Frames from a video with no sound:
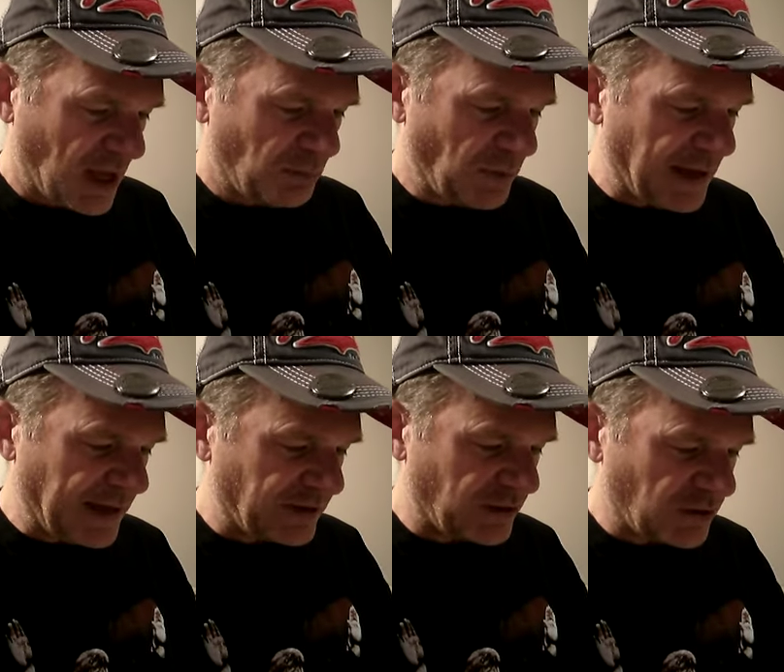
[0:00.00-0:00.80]
My
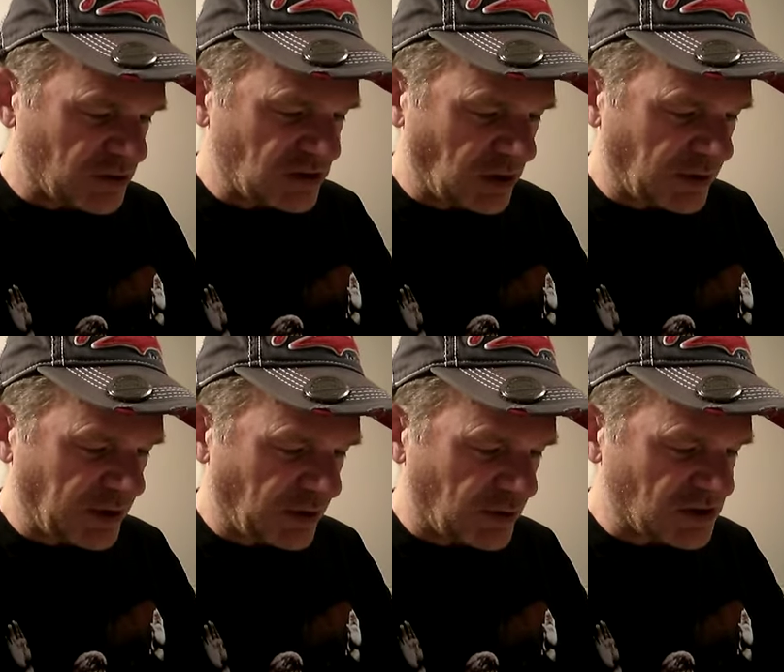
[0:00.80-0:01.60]
editor's note
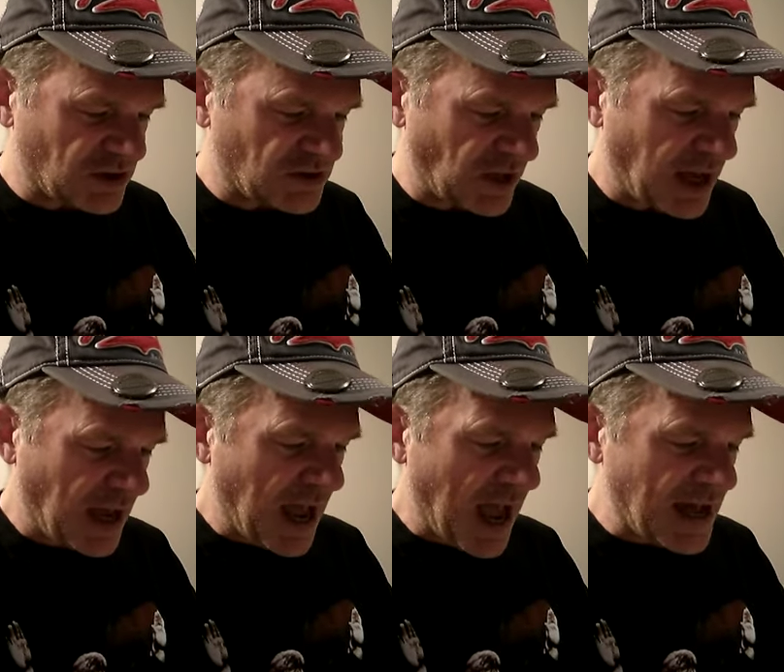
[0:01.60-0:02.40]
here is to say,
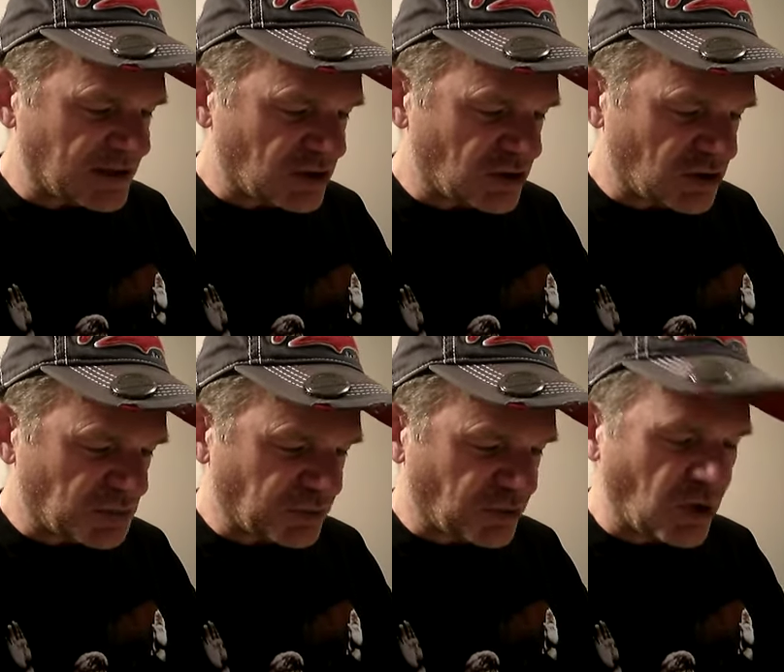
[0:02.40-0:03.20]
and
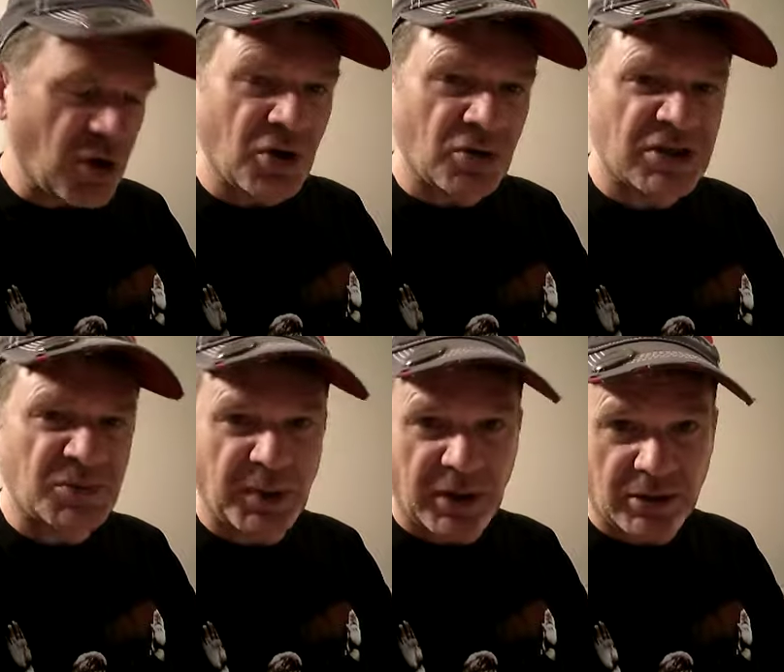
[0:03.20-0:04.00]
true
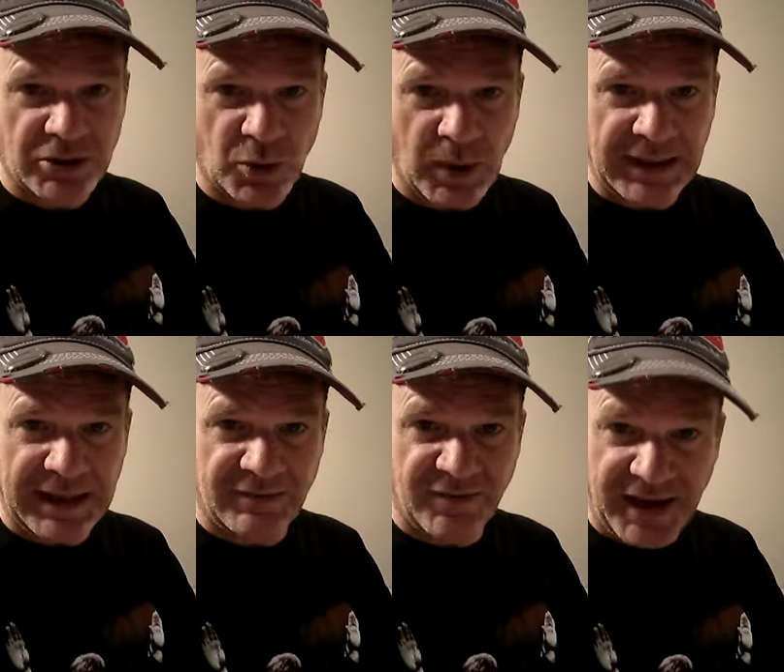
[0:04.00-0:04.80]
spiritual
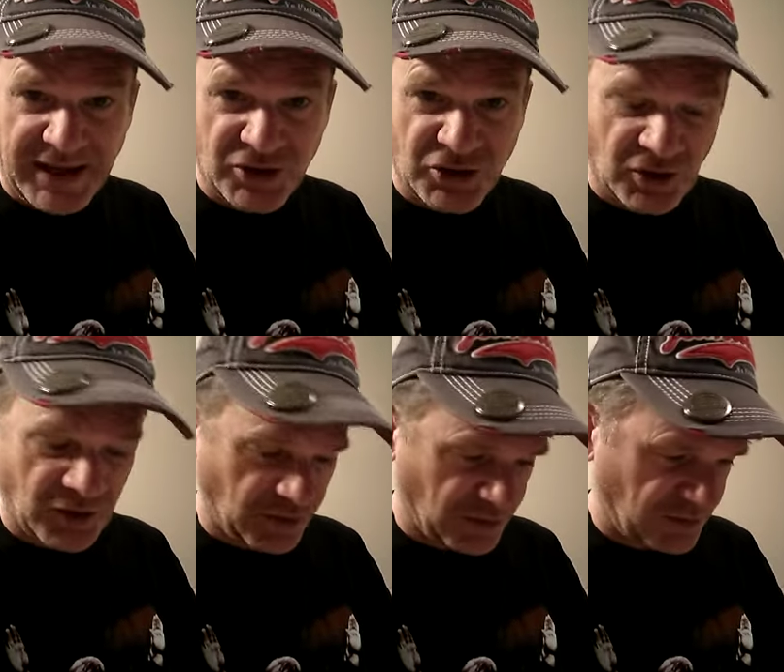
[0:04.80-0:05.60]

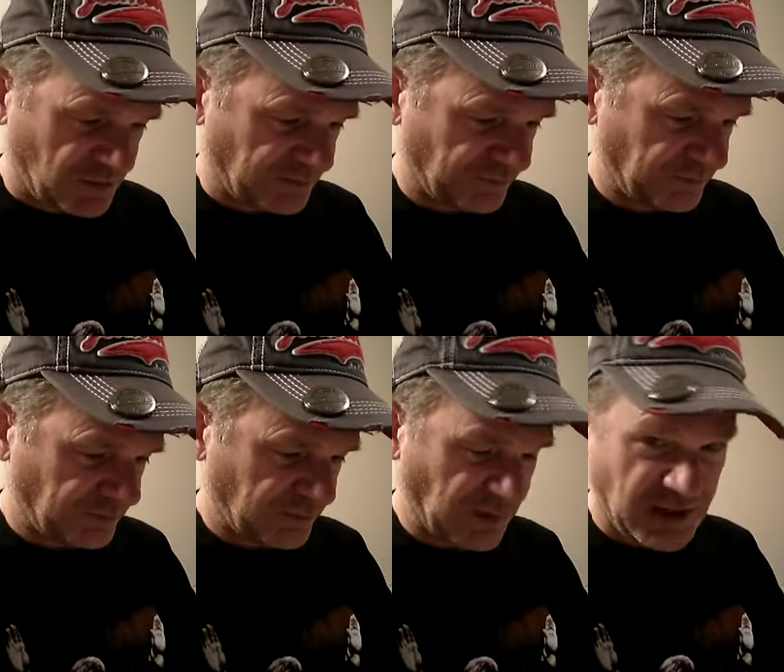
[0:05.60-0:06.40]
adventures.
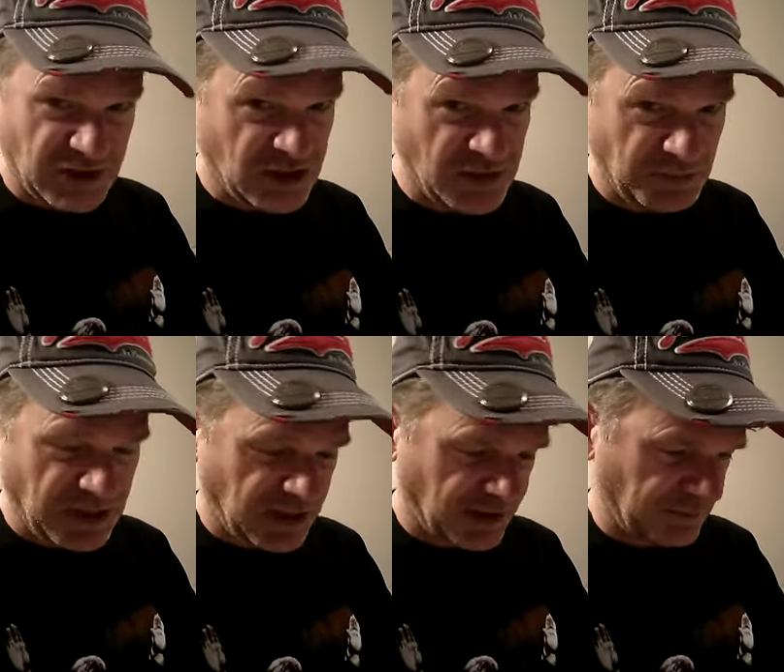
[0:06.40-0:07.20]
That's just
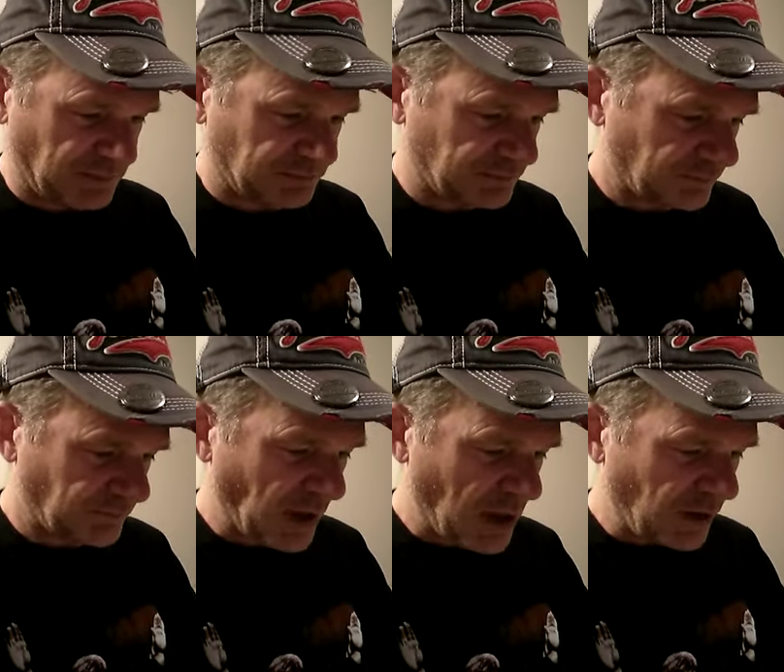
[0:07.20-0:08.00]
me.
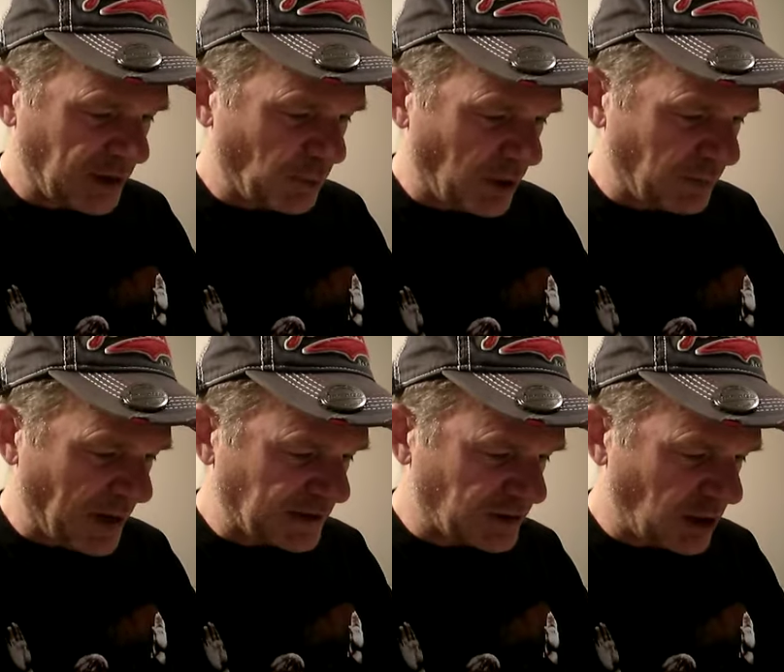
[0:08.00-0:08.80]
Okay, going
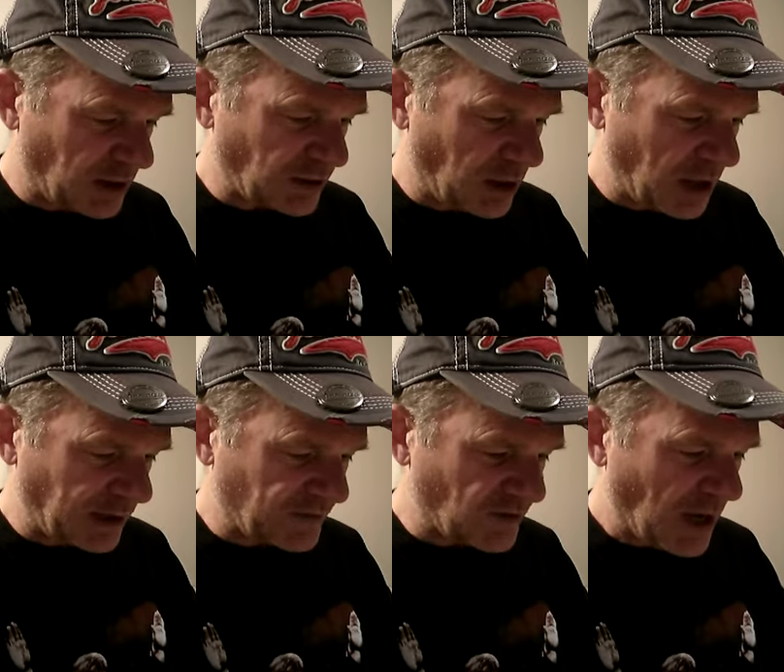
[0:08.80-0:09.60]
back to Dr.
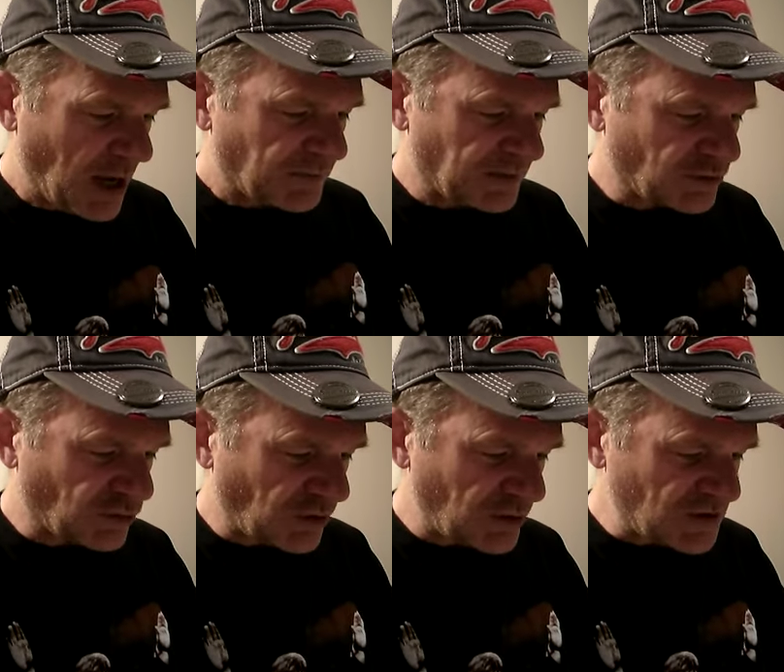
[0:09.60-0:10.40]
Hawkins, the
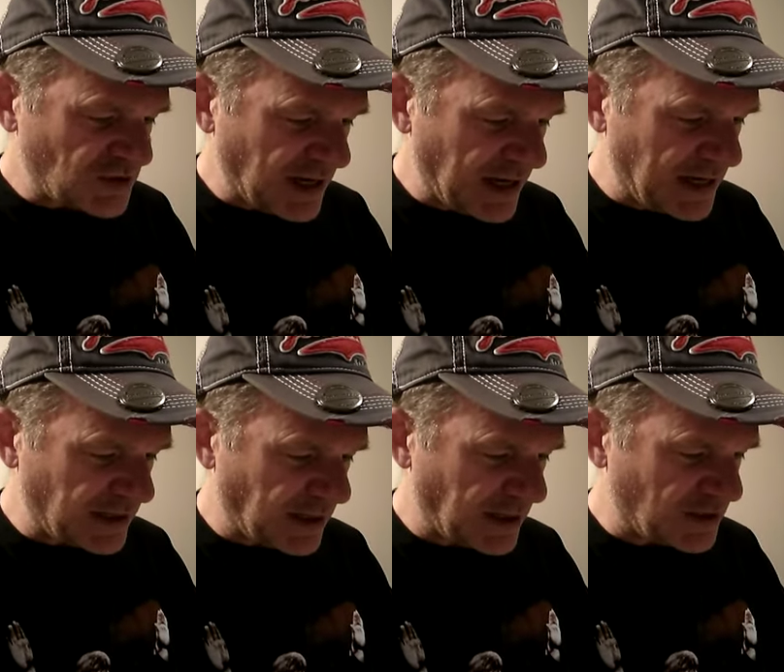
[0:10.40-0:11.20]
true
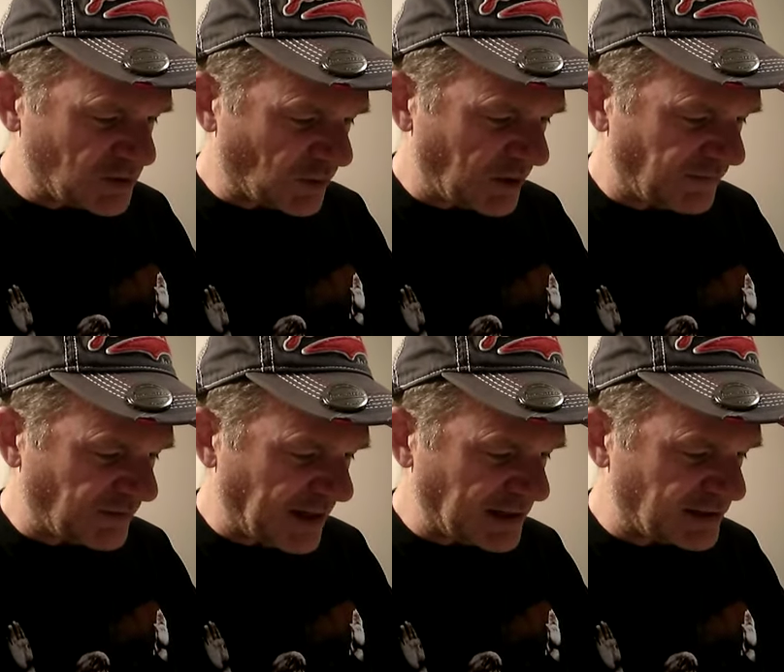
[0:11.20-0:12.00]
state is
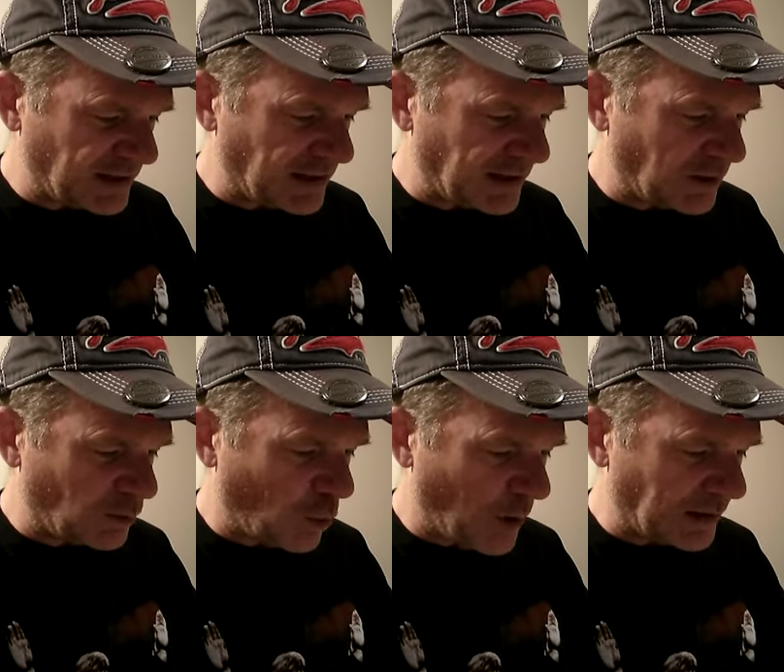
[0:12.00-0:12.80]
reflected
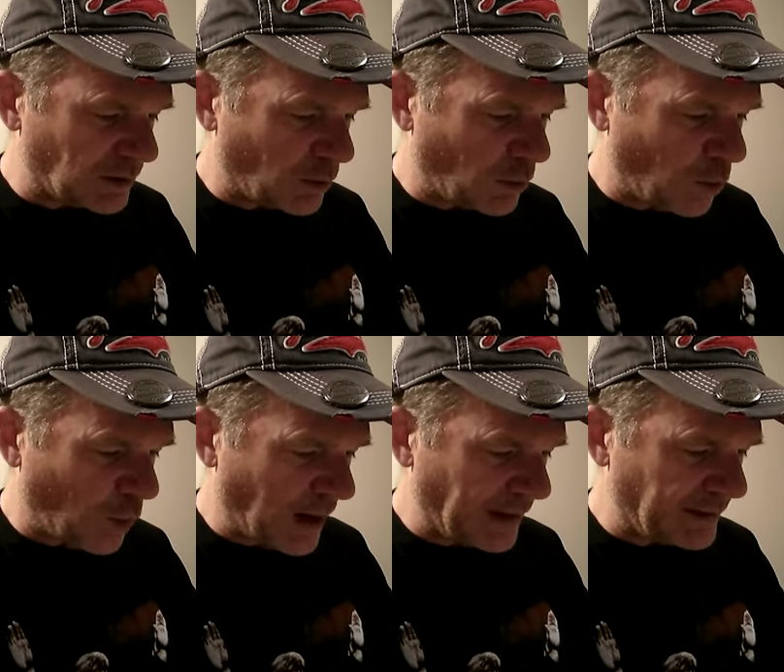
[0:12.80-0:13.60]
in what
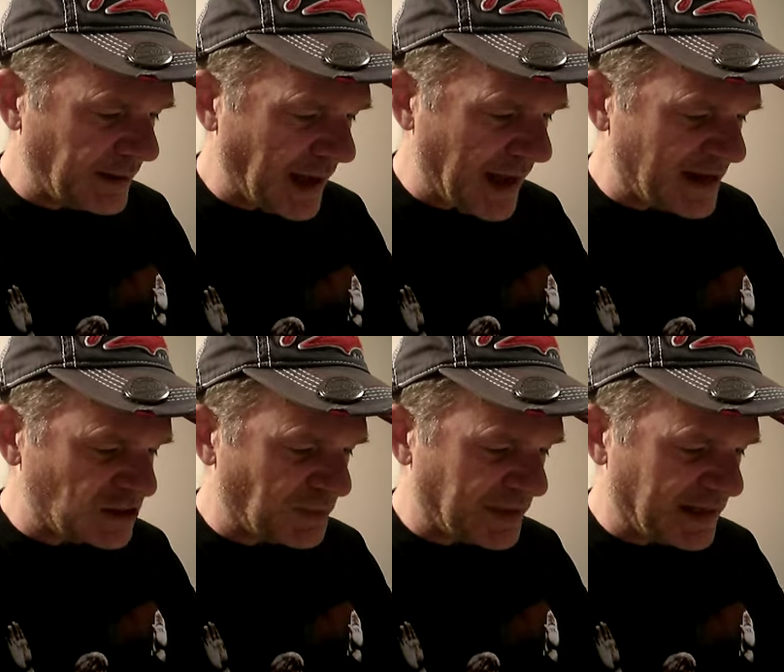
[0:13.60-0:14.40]
one
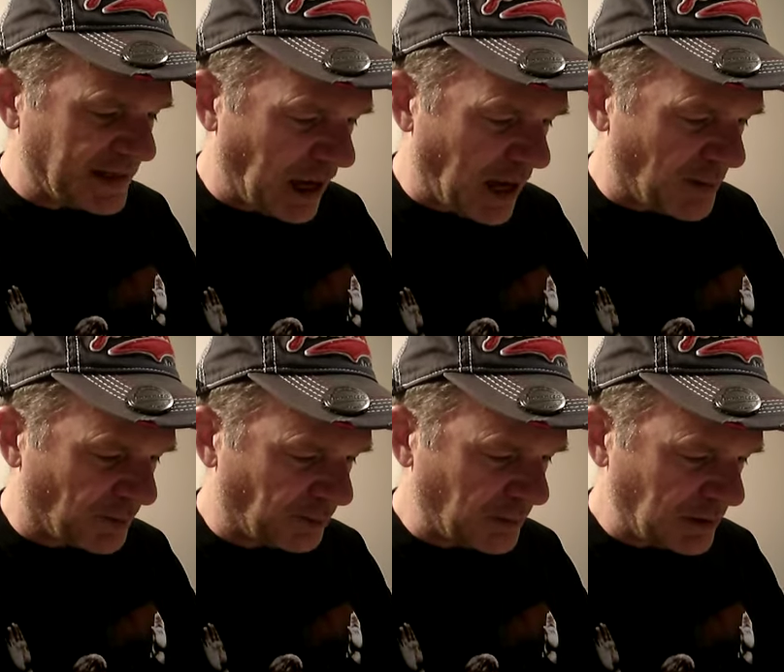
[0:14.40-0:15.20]
has
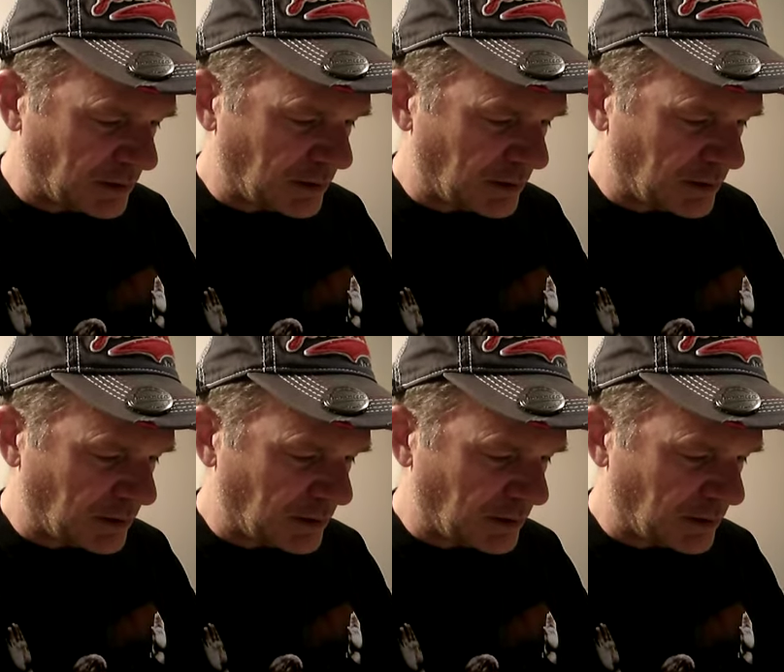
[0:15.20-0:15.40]
become